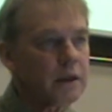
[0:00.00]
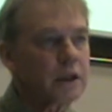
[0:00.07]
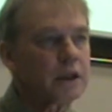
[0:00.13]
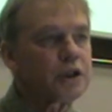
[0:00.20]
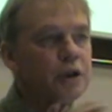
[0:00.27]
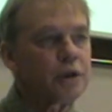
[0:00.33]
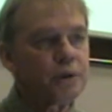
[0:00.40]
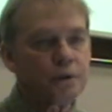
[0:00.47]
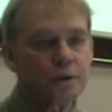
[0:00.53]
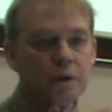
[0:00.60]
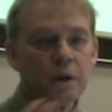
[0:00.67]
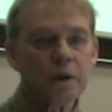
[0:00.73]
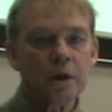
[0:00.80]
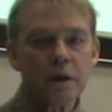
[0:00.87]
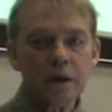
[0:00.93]
the two
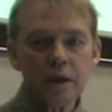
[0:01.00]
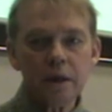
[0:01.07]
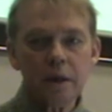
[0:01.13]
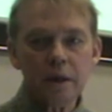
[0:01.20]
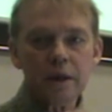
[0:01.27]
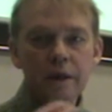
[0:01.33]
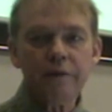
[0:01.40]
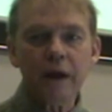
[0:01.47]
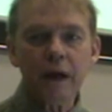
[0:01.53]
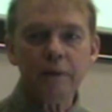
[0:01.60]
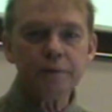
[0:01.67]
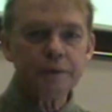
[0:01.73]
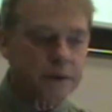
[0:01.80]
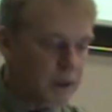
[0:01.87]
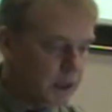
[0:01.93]

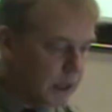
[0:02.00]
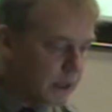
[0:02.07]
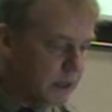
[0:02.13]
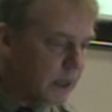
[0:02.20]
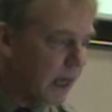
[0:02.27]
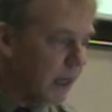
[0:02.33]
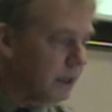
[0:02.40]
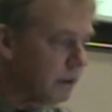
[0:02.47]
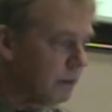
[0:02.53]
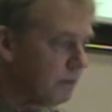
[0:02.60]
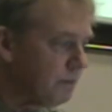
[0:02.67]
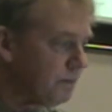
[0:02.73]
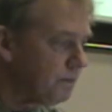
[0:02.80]
develops in tandem.